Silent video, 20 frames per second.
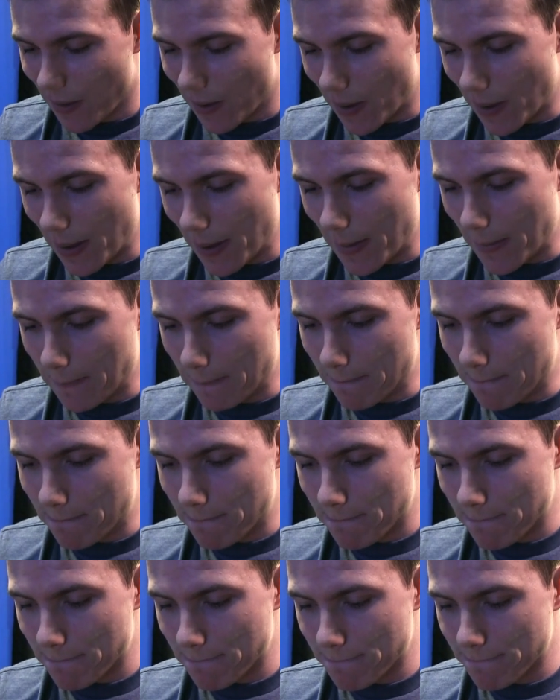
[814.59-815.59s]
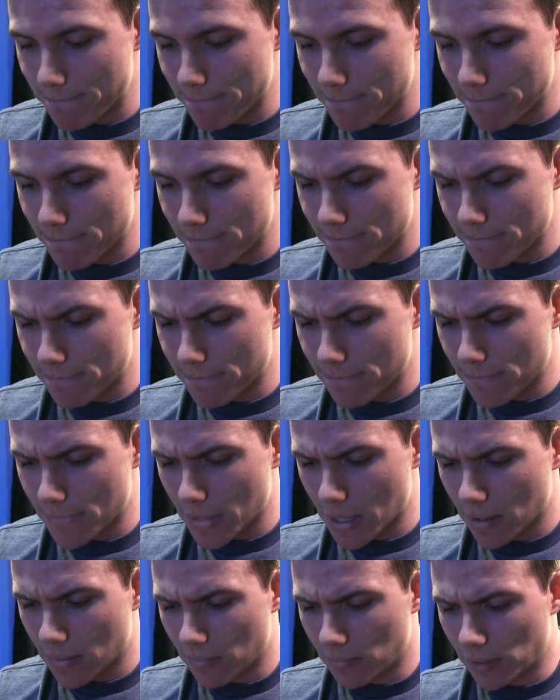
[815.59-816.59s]

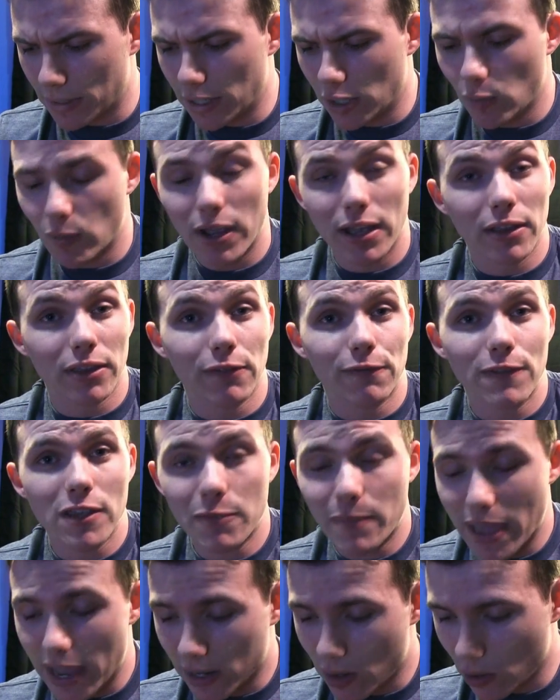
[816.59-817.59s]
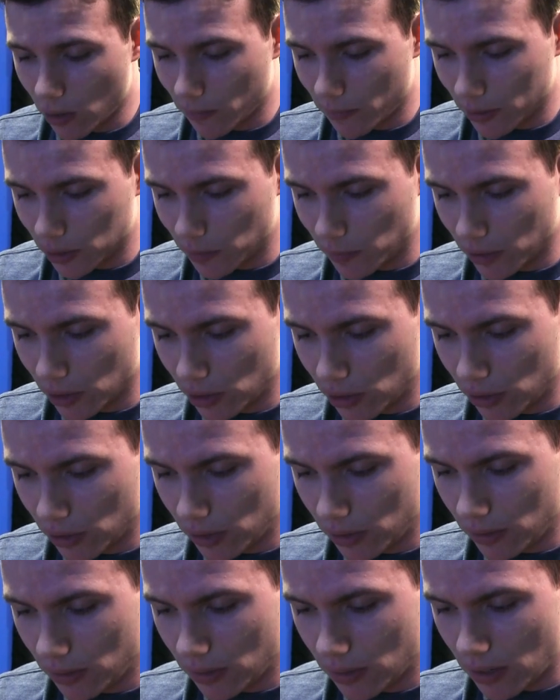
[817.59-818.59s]
But anyway, the feedback on them has been
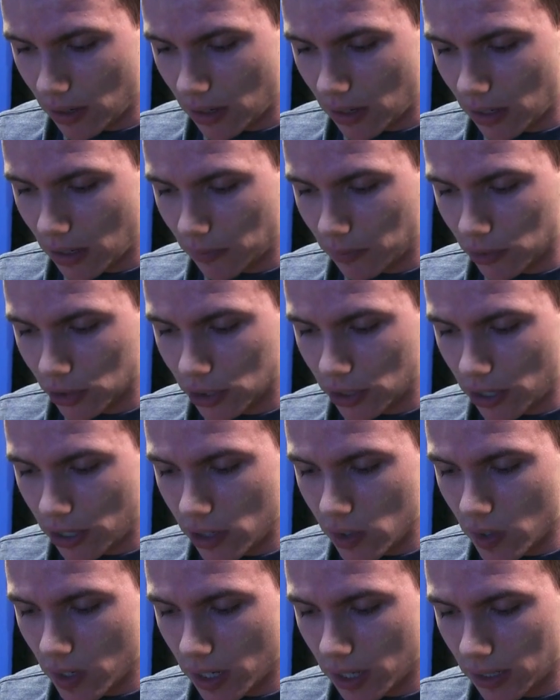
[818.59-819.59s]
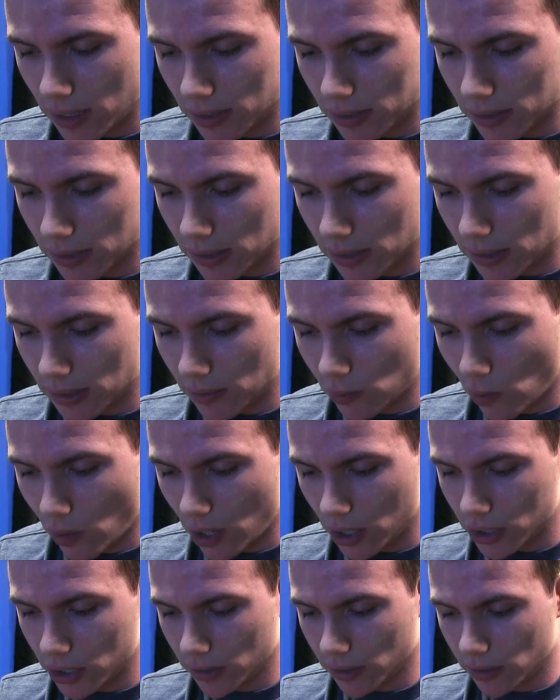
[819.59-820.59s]
good. I appreciate you guys
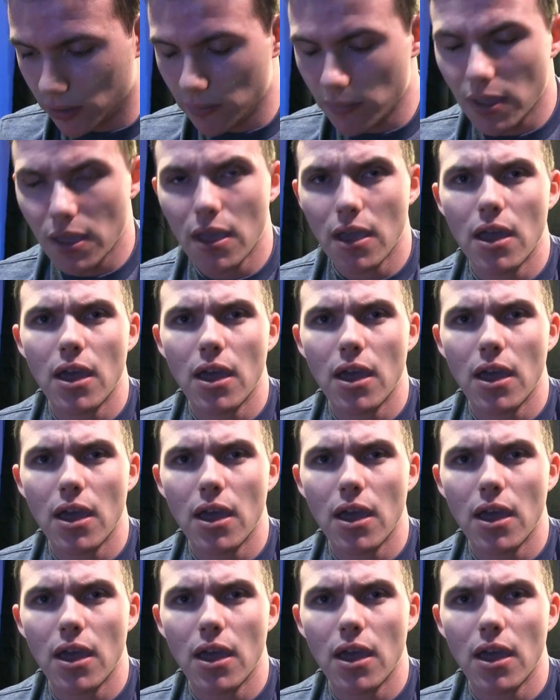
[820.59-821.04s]
watching them.